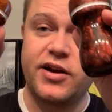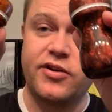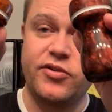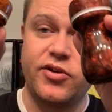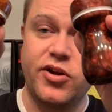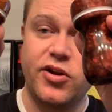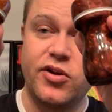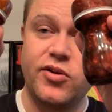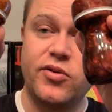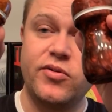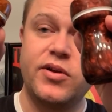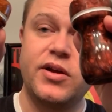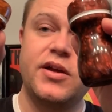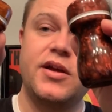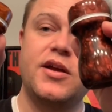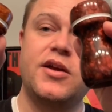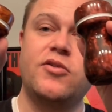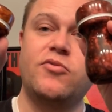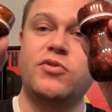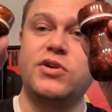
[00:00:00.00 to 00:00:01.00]
I don't know
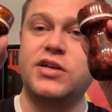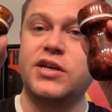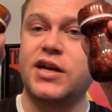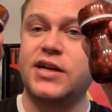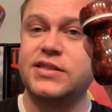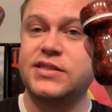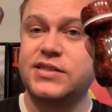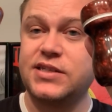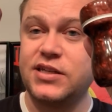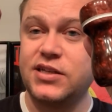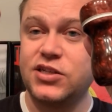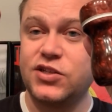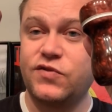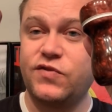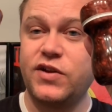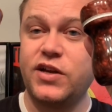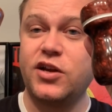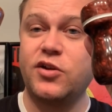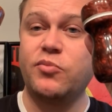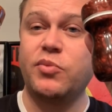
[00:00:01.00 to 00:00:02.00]
when you guys see this
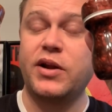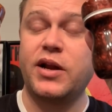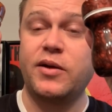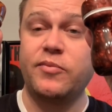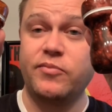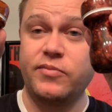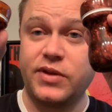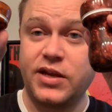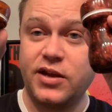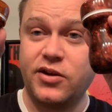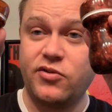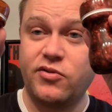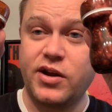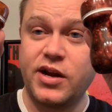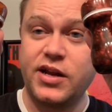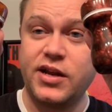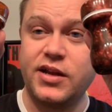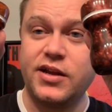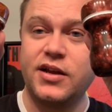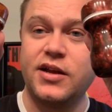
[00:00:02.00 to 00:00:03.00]
video, but I'm getting
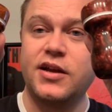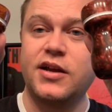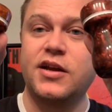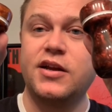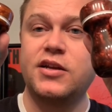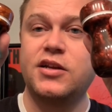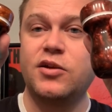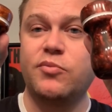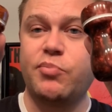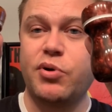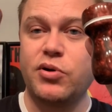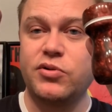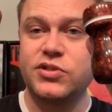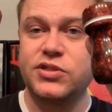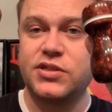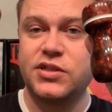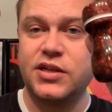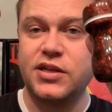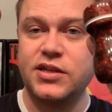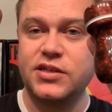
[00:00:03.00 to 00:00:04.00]
ready to
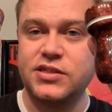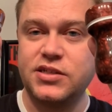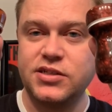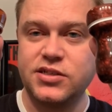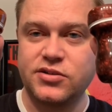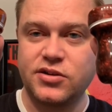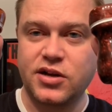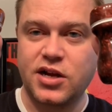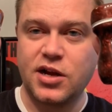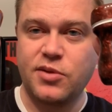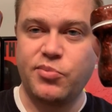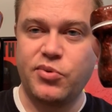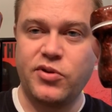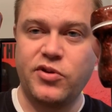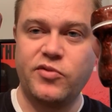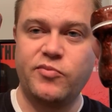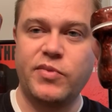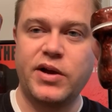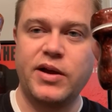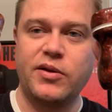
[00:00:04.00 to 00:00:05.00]
post these. These are a
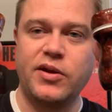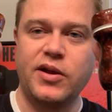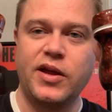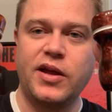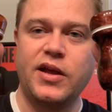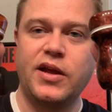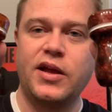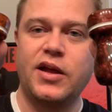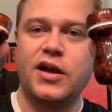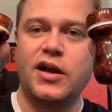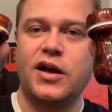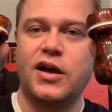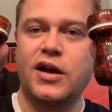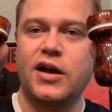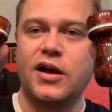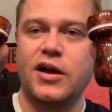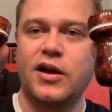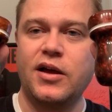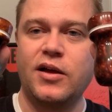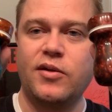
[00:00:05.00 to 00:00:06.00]
couple of my
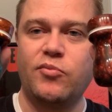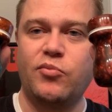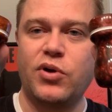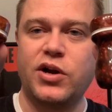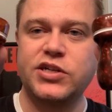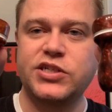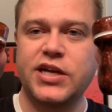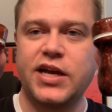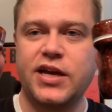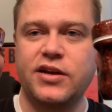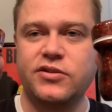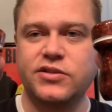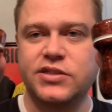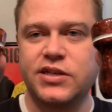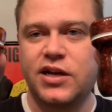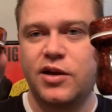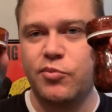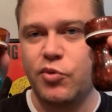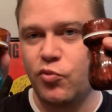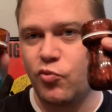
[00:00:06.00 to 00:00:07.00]
brush handles
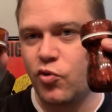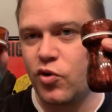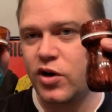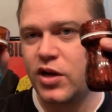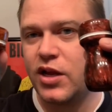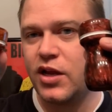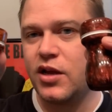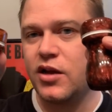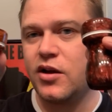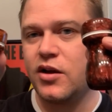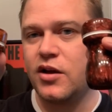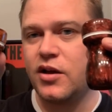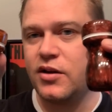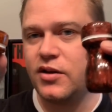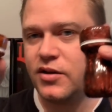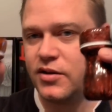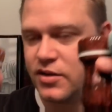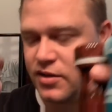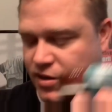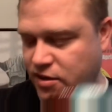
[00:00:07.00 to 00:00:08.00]
that I've been working on,